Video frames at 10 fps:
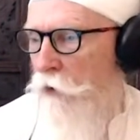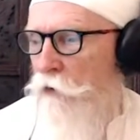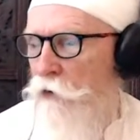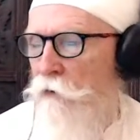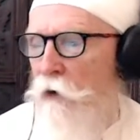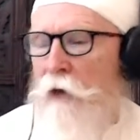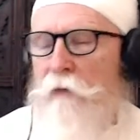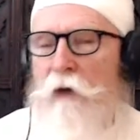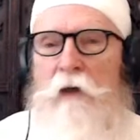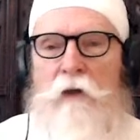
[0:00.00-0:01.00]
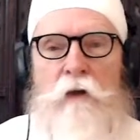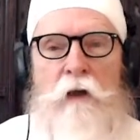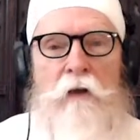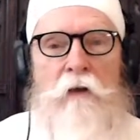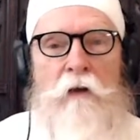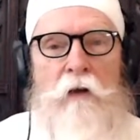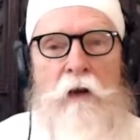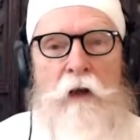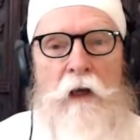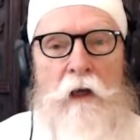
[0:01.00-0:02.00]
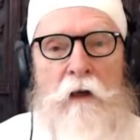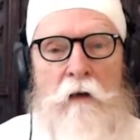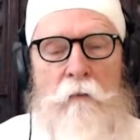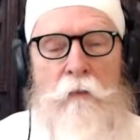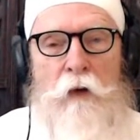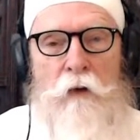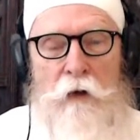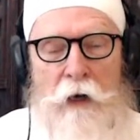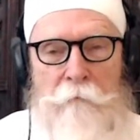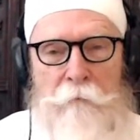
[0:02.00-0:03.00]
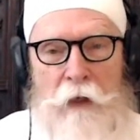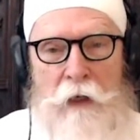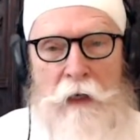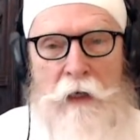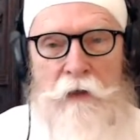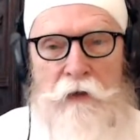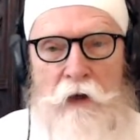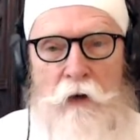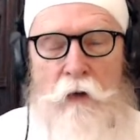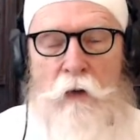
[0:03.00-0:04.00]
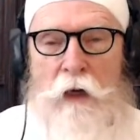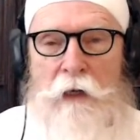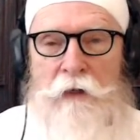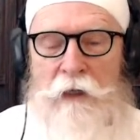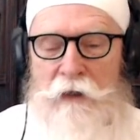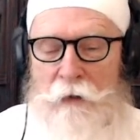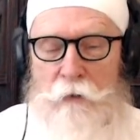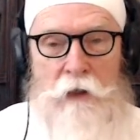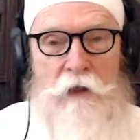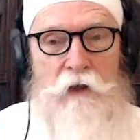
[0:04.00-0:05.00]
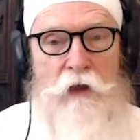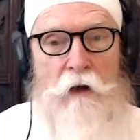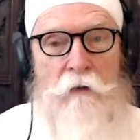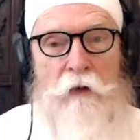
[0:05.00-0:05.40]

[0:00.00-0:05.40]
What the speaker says: arriving during the program. So as I said, we're going to start with the